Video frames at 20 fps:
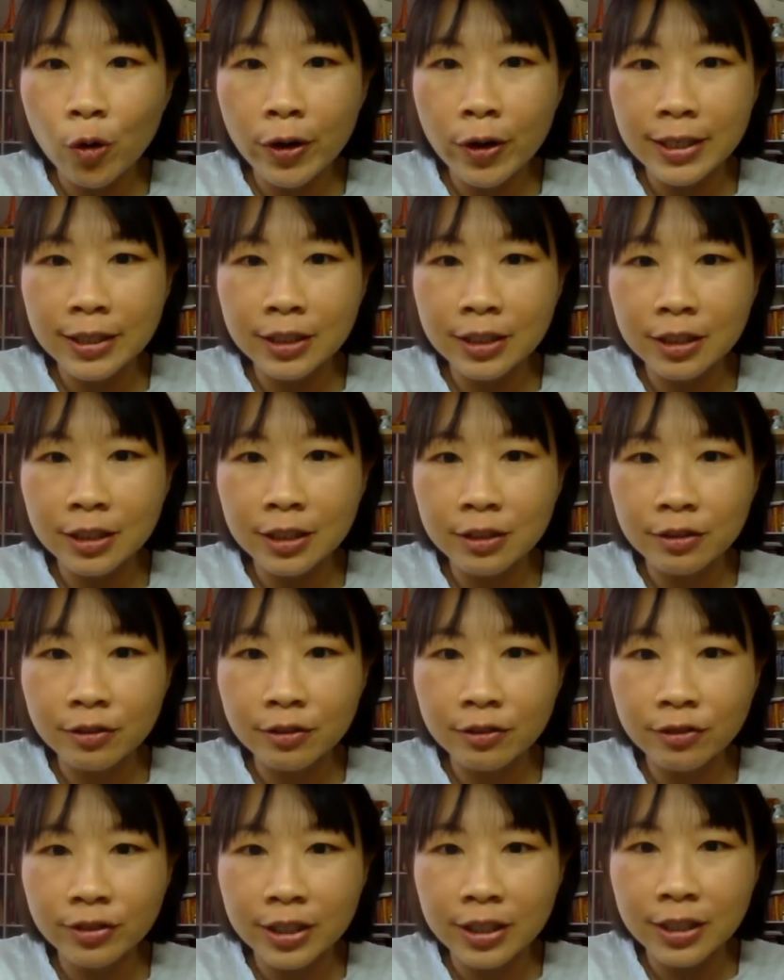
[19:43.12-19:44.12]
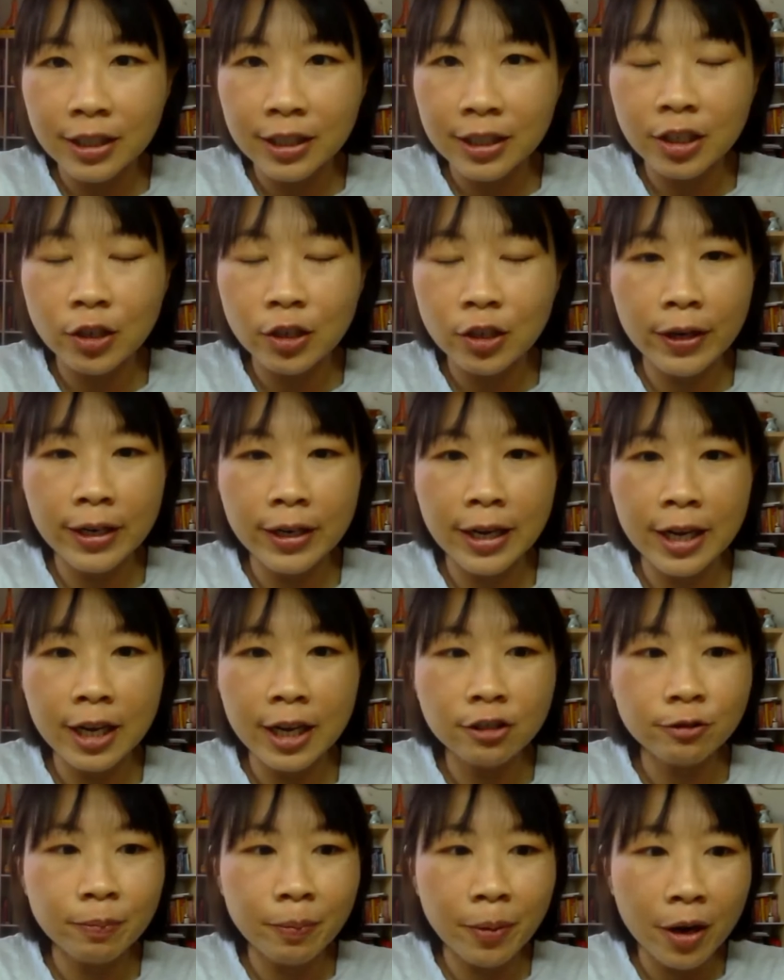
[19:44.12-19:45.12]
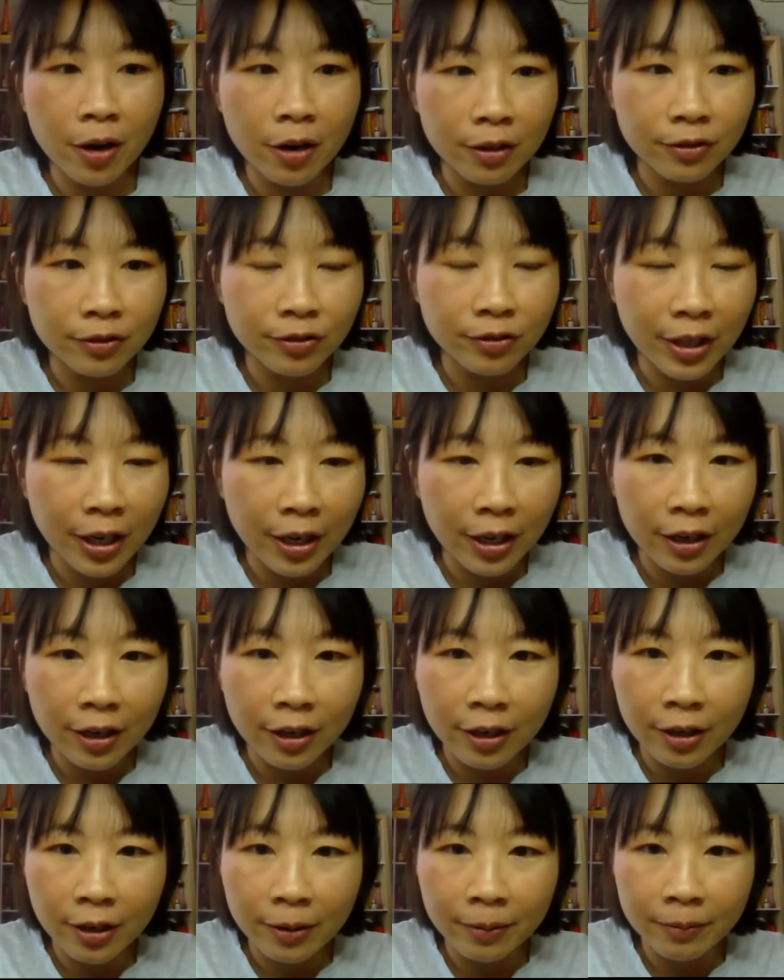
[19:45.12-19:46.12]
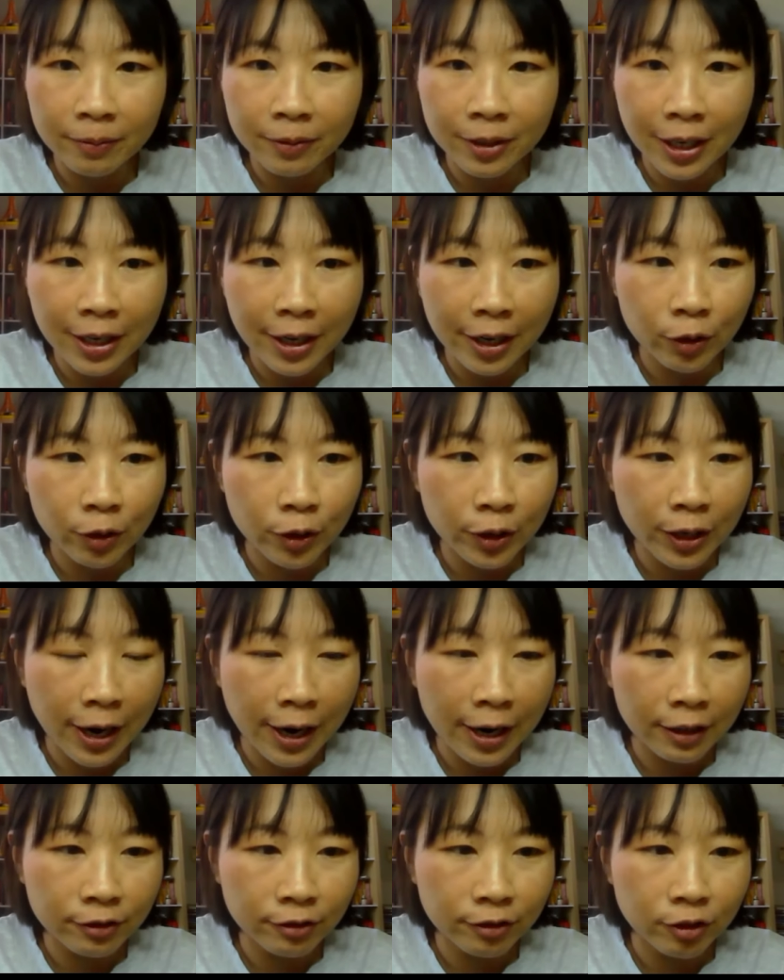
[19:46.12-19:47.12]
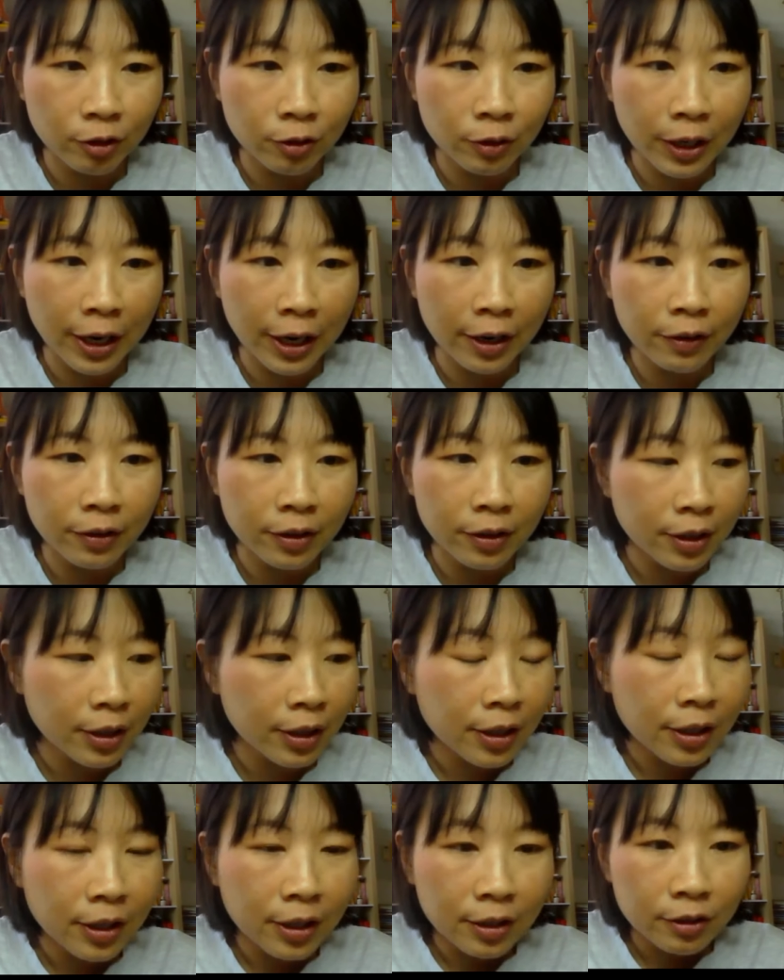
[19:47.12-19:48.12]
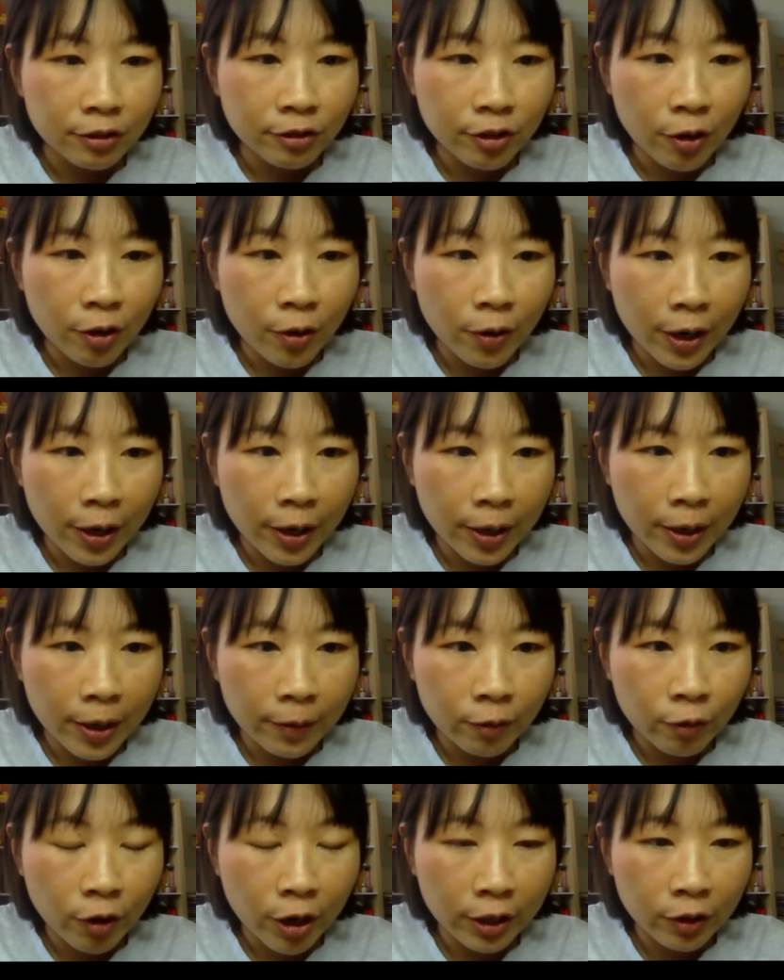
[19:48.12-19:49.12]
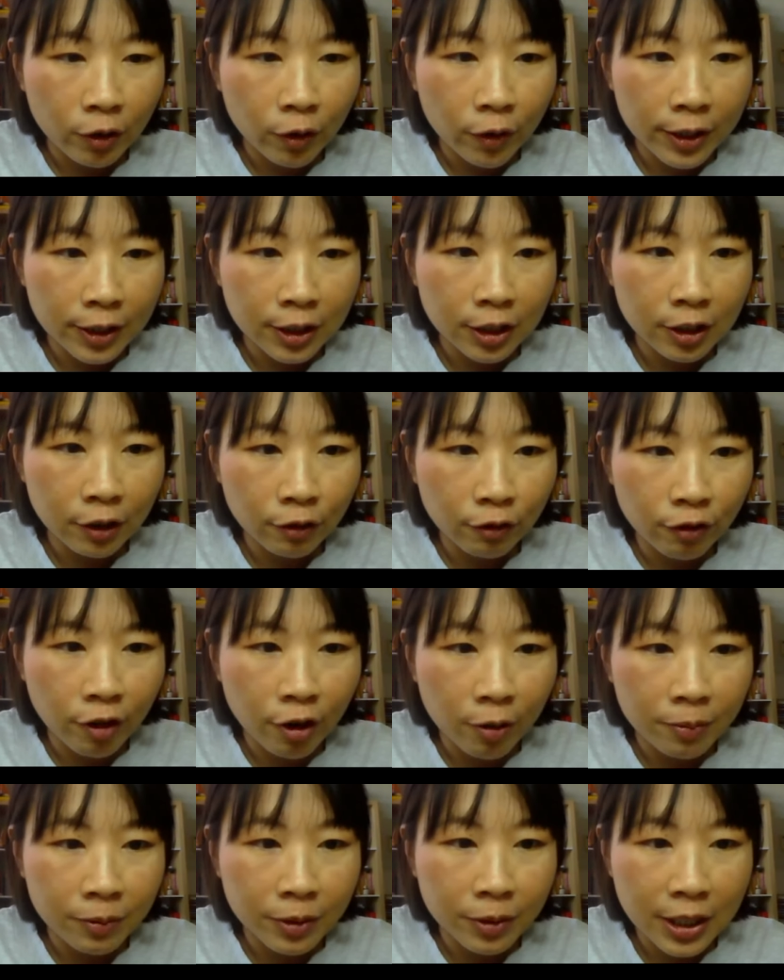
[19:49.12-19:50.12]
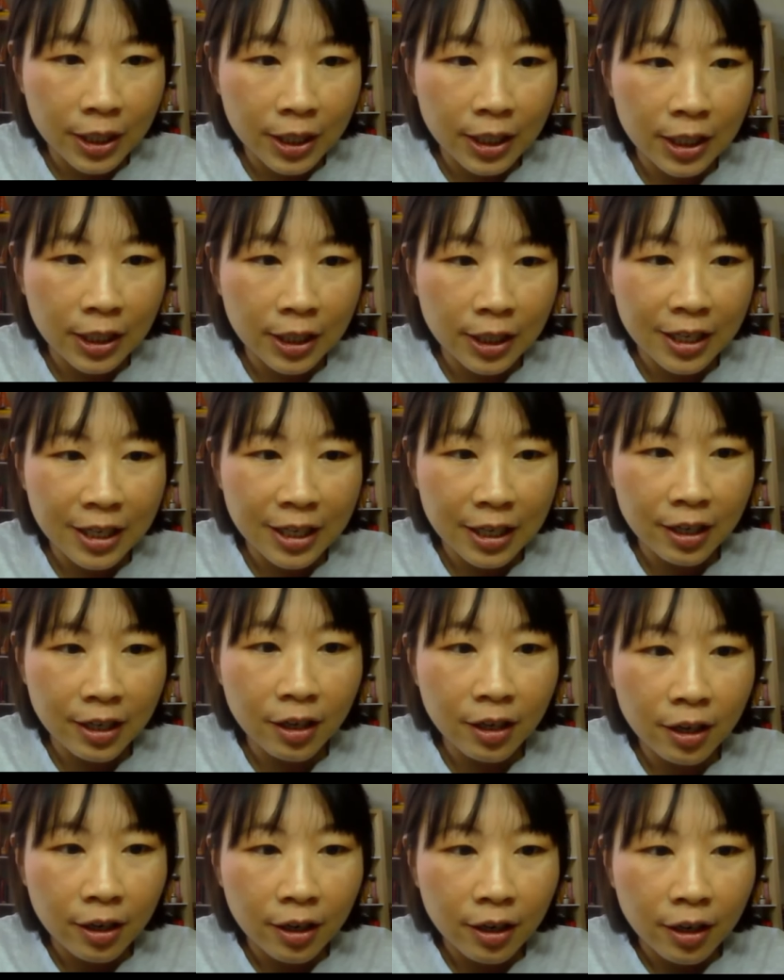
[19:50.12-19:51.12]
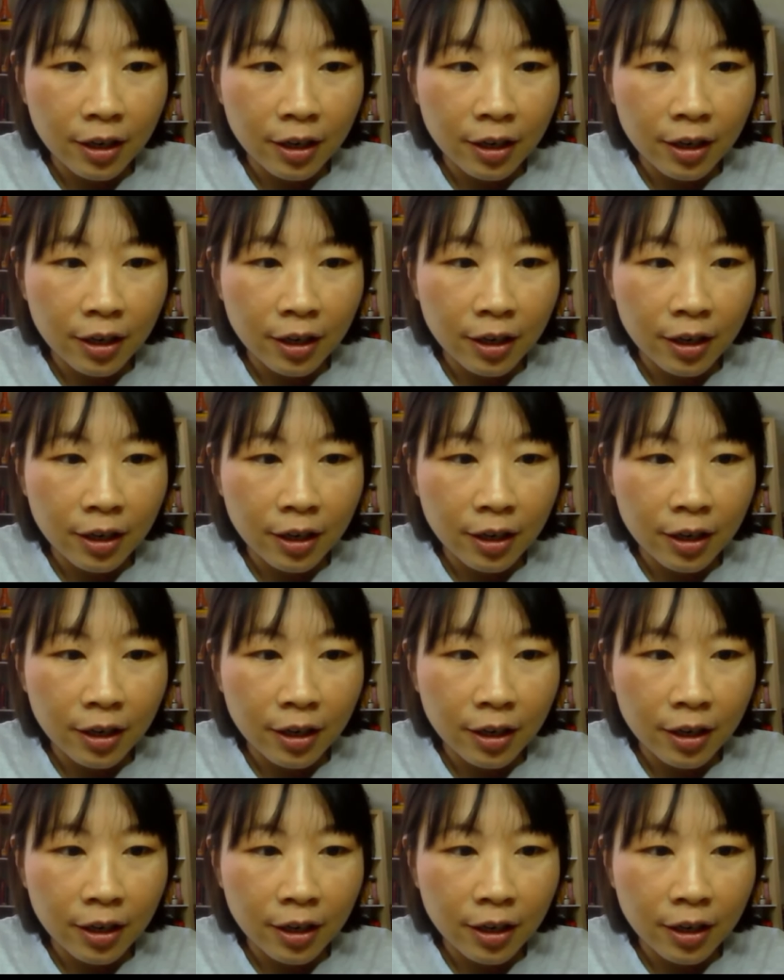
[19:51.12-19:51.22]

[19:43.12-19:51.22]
questions in the Q&A box that I could ask you now. So one question from Yin Li.